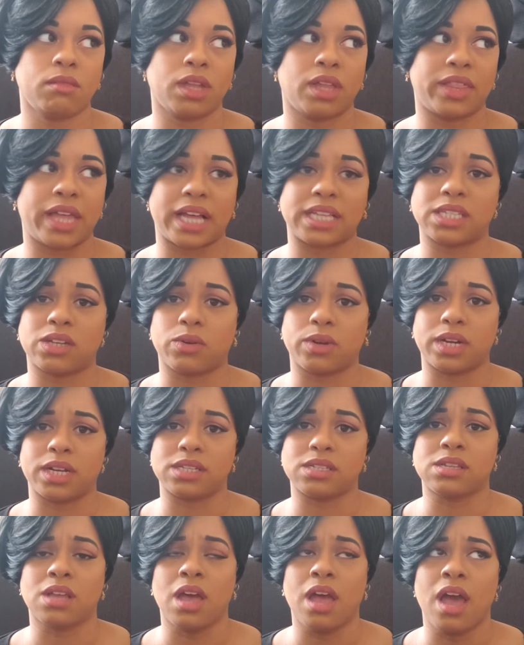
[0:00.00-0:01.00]
That's how it
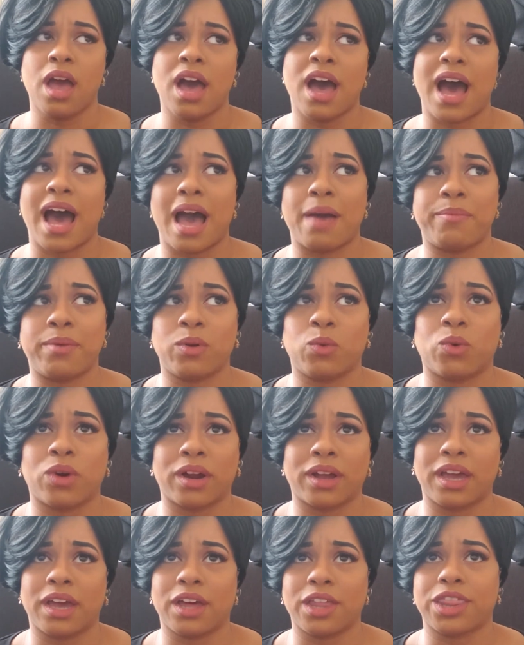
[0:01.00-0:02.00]
is. I've been
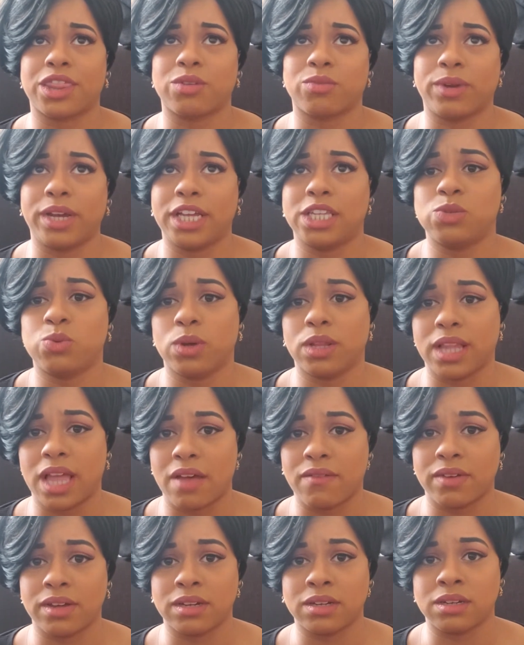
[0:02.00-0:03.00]
working 3 to
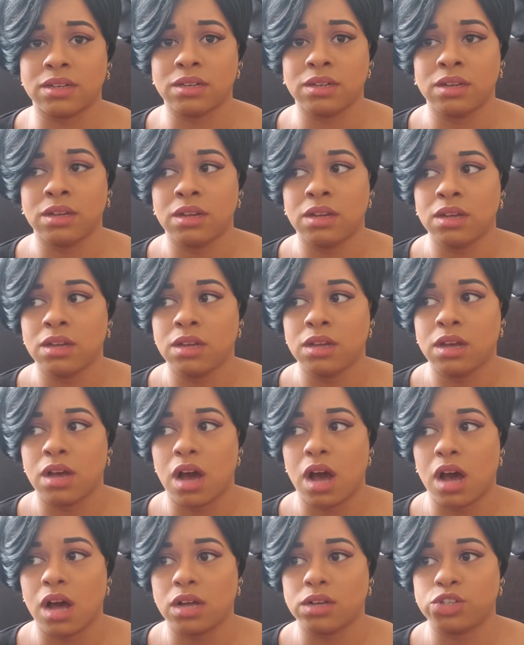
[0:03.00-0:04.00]
11
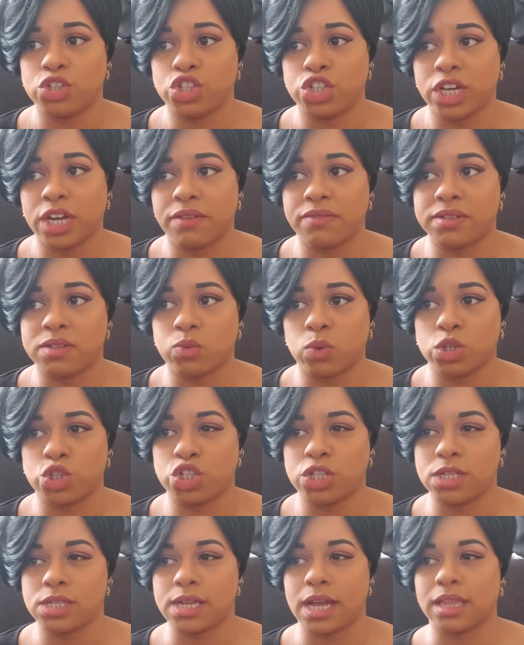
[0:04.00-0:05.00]
shifts, which
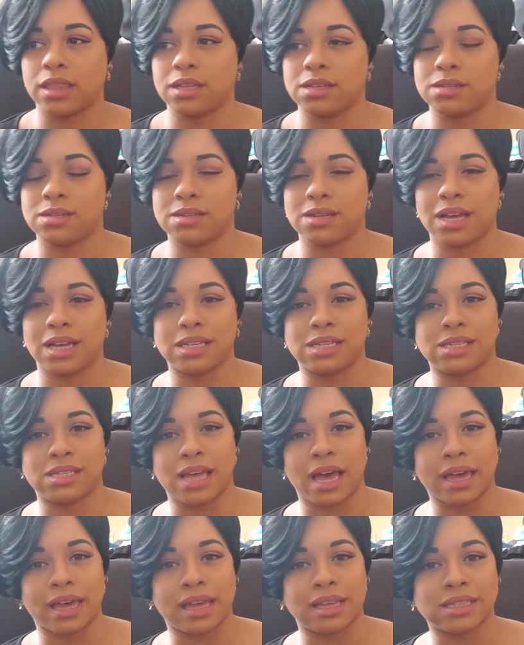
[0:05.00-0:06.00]
is like a
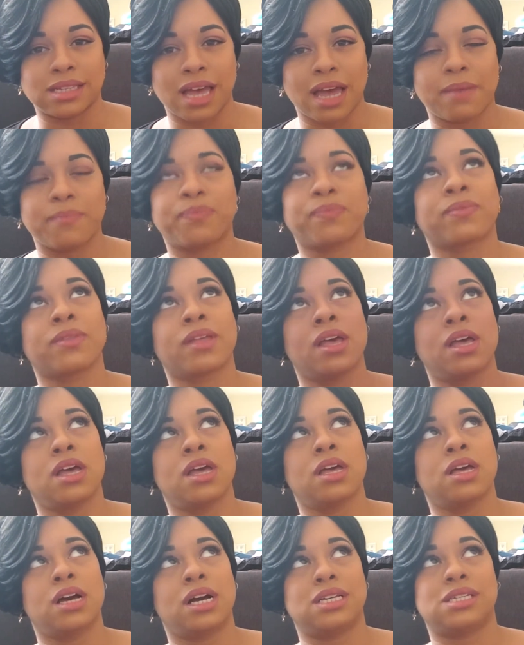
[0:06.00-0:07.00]
second
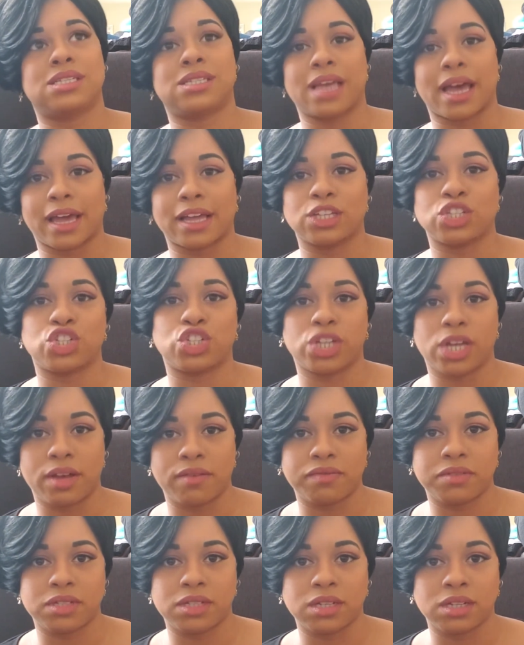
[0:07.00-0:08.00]

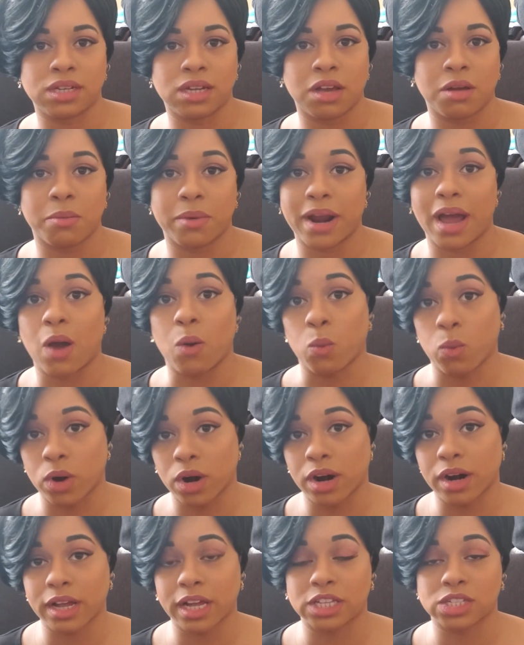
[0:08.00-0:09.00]
shift, but at
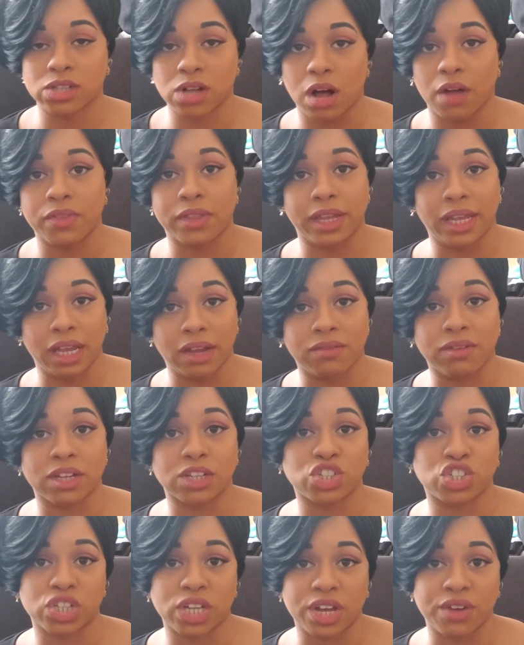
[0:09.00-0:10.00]
work it's called the evening
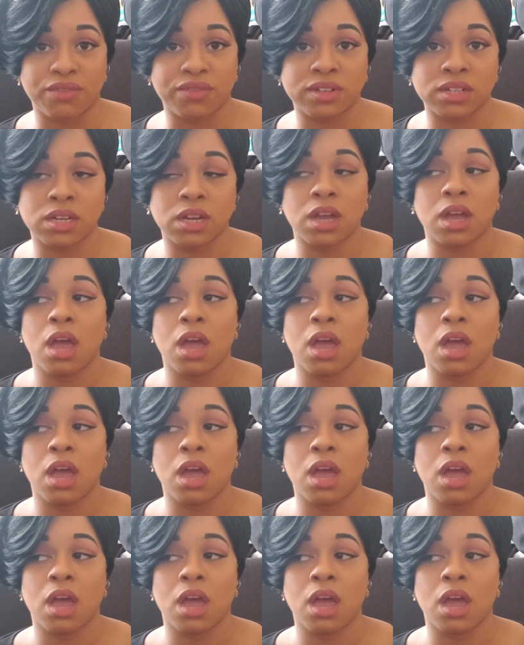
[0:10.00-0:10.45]
shift.